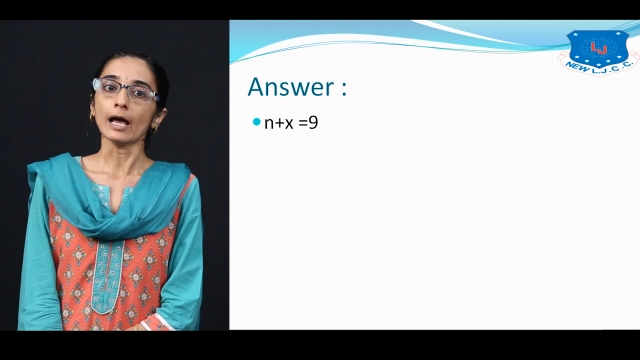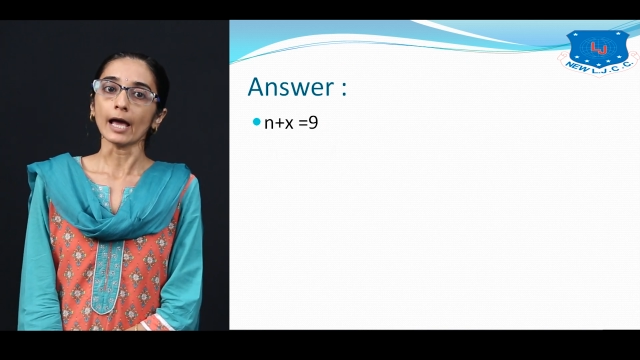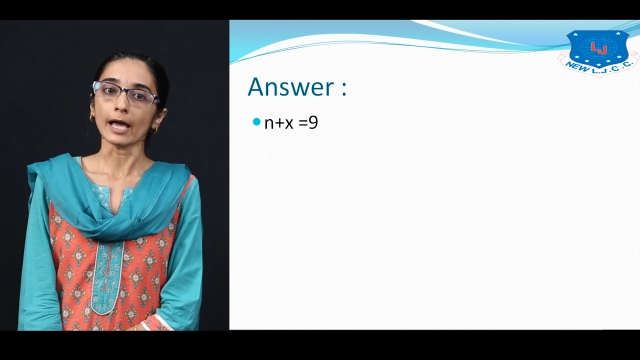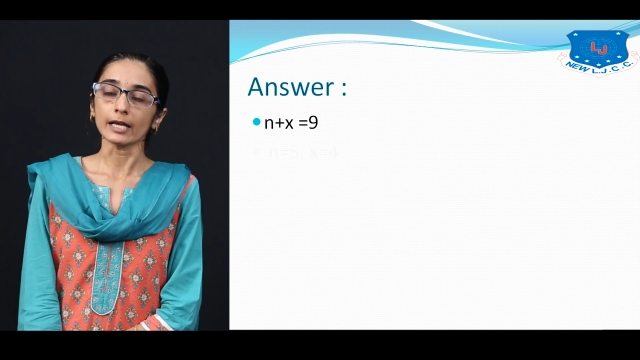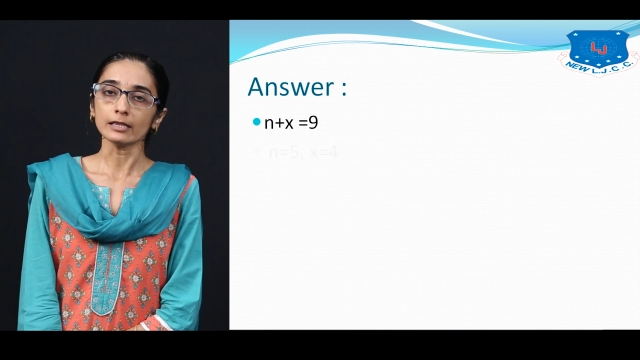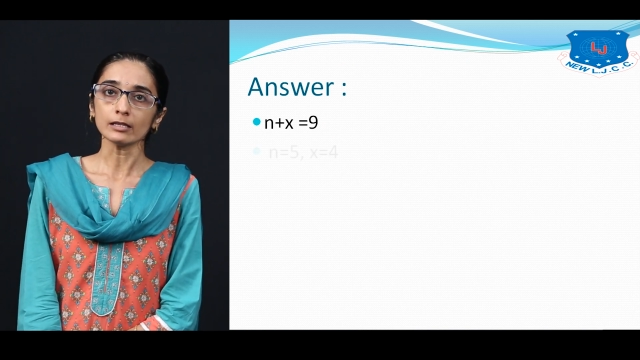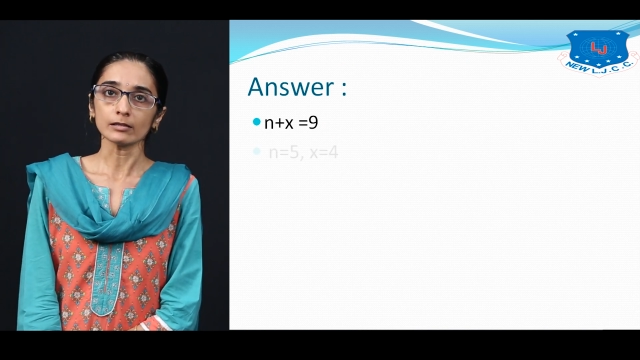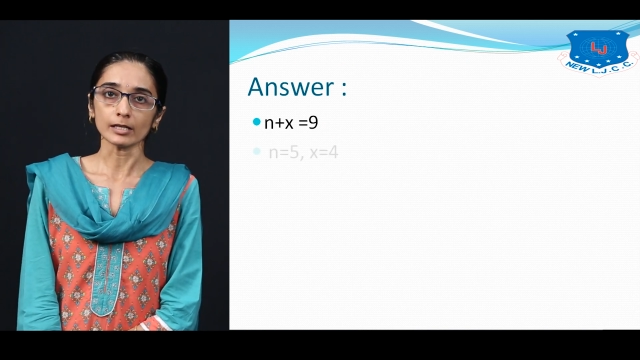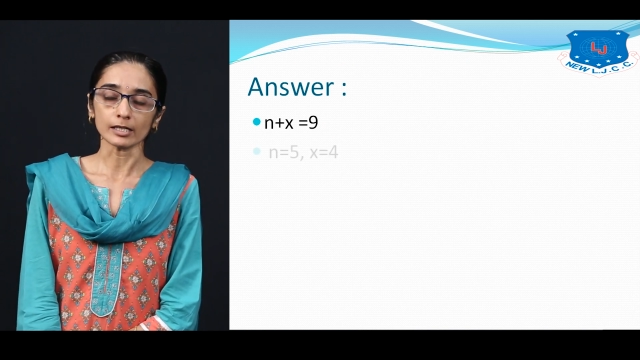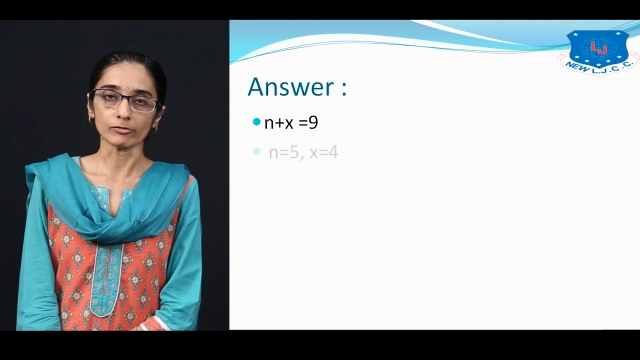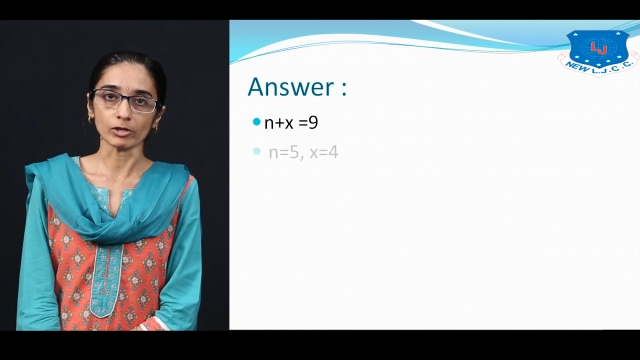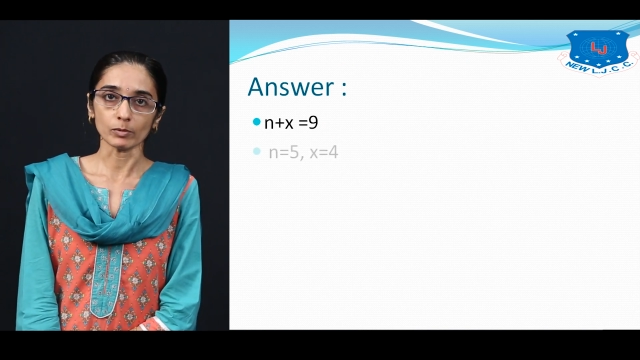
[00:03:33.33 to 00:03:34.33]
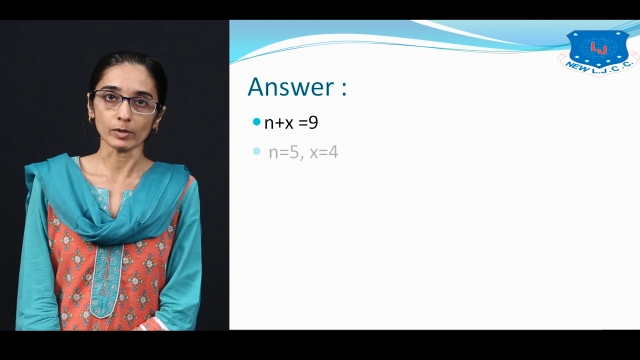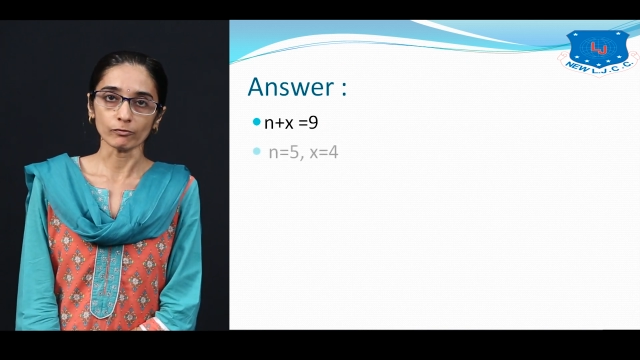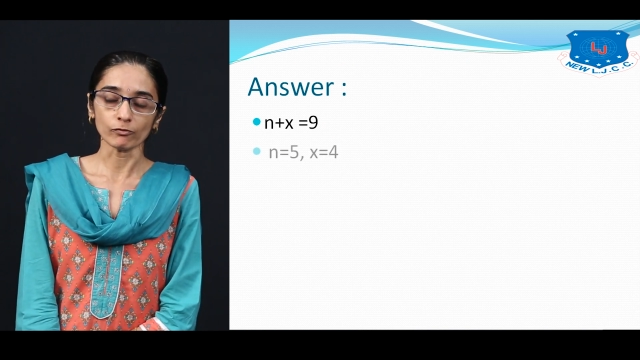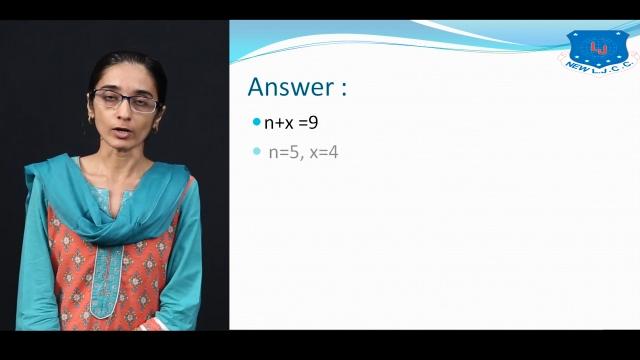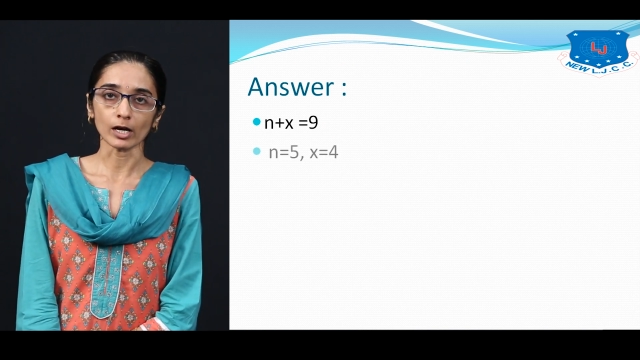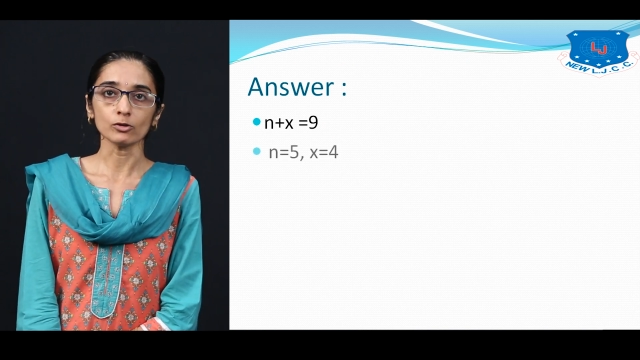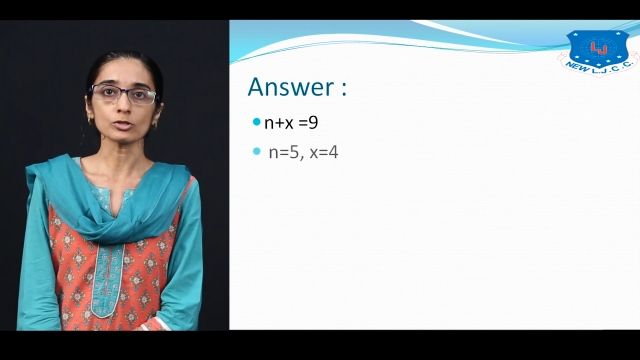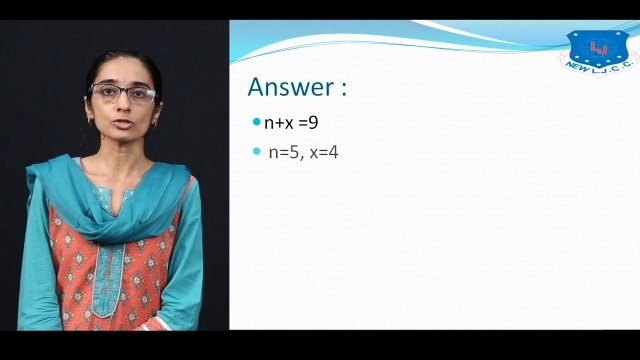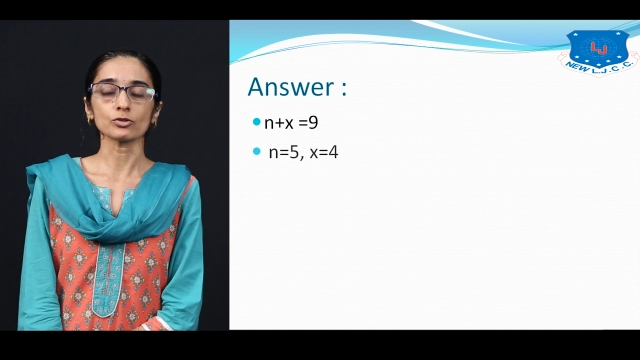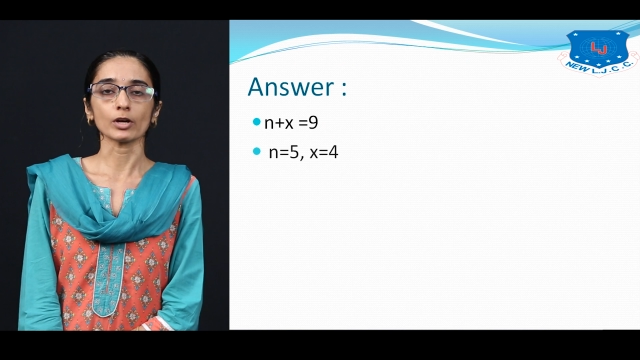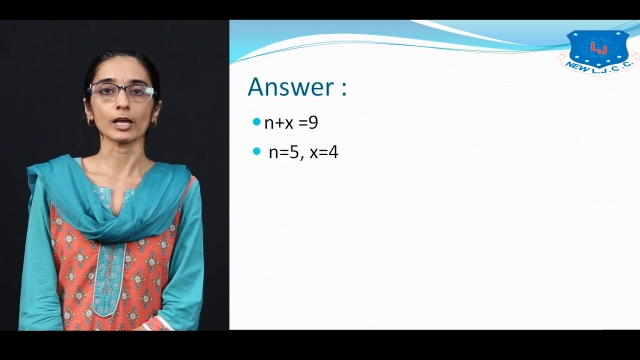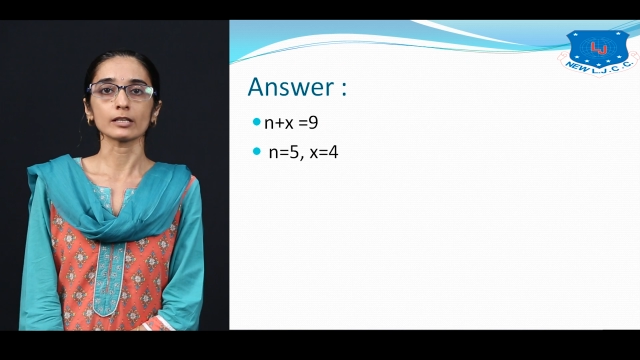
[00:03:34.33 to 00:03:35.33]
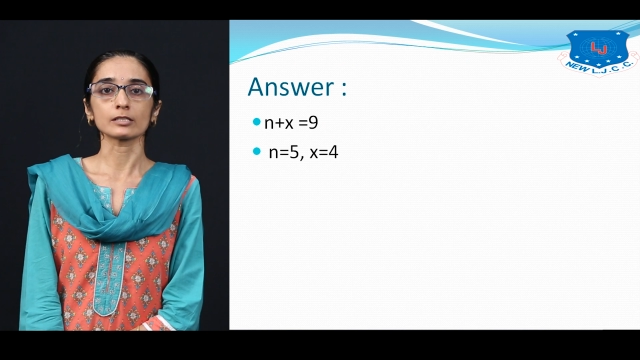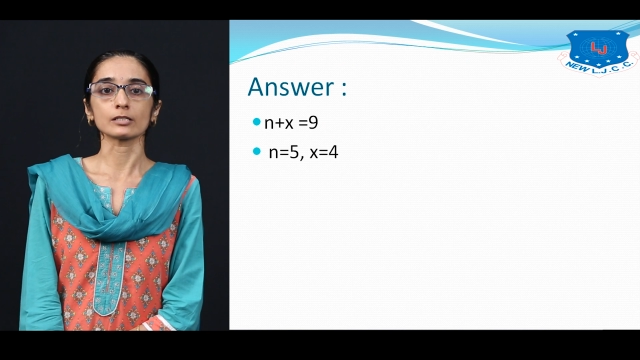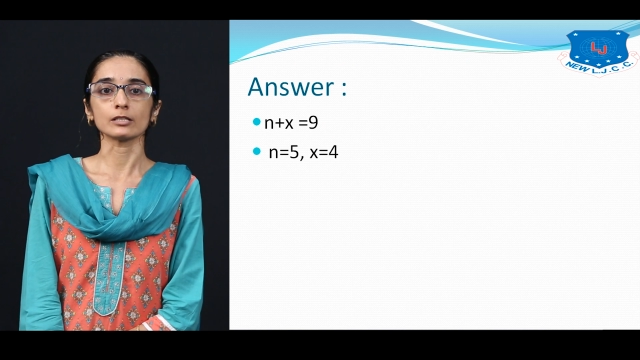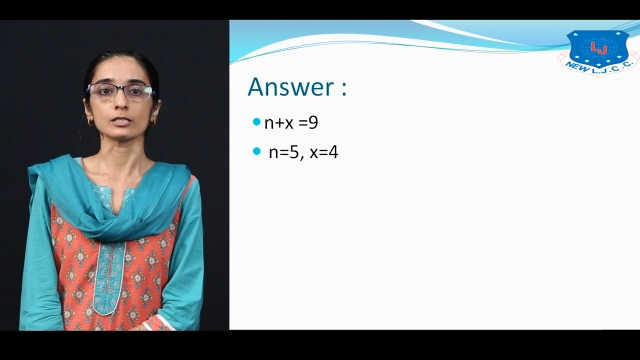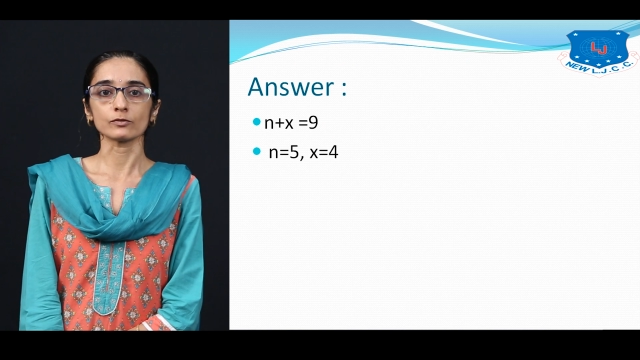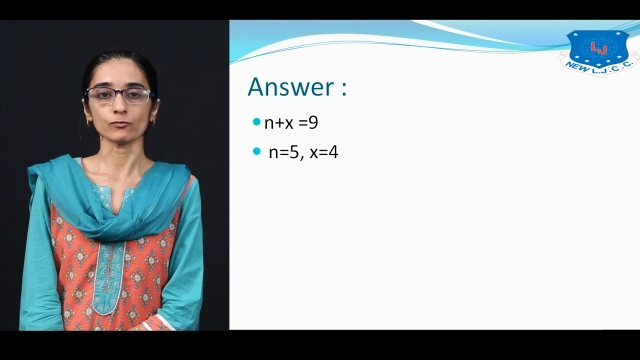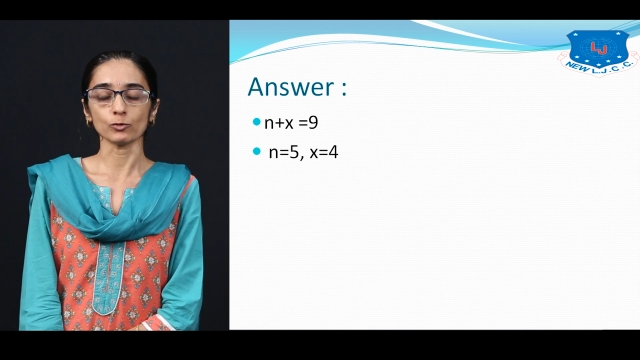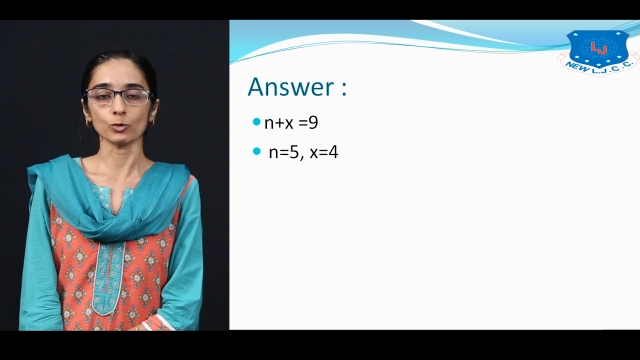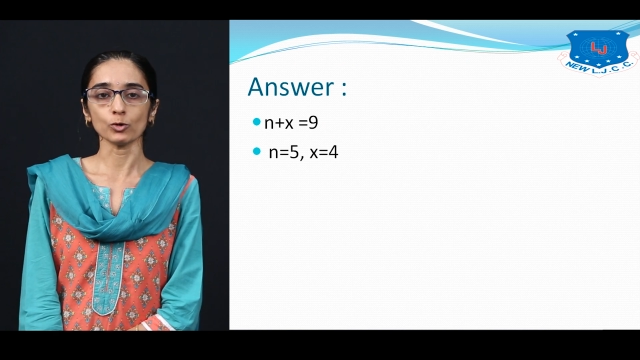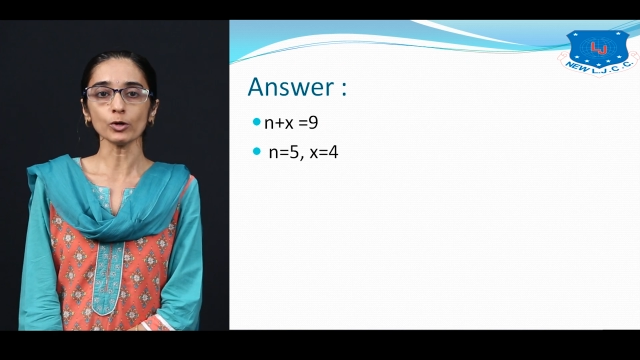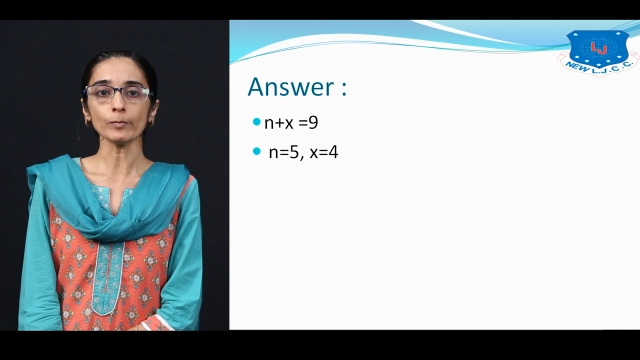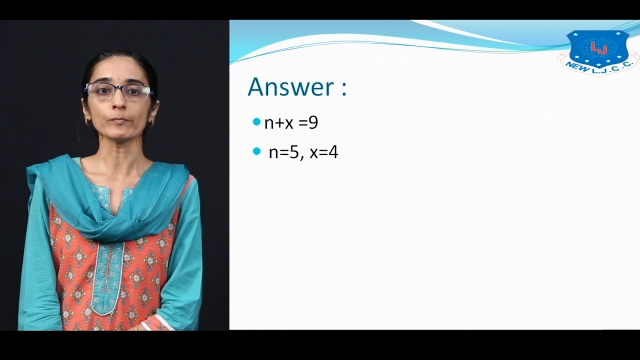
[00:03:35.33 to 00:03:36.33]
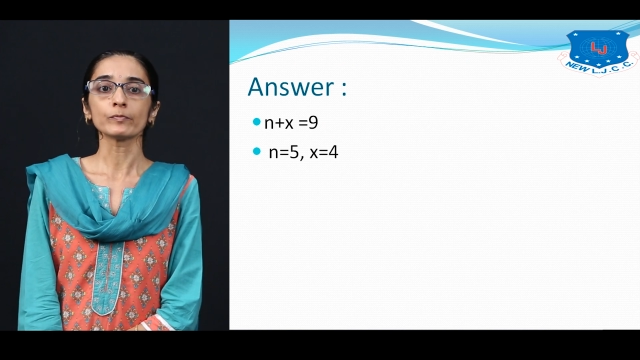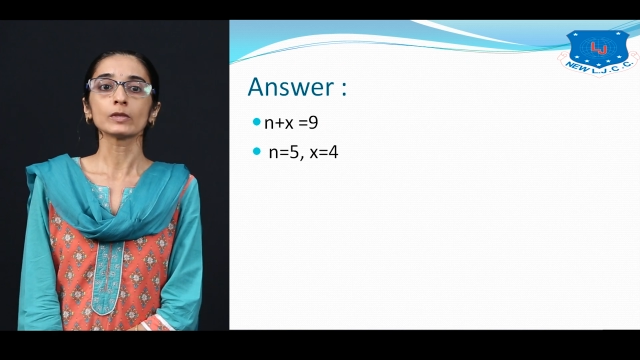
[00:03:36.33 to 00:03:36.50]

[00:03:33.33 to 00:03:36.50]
n that will be 5, so x is 4.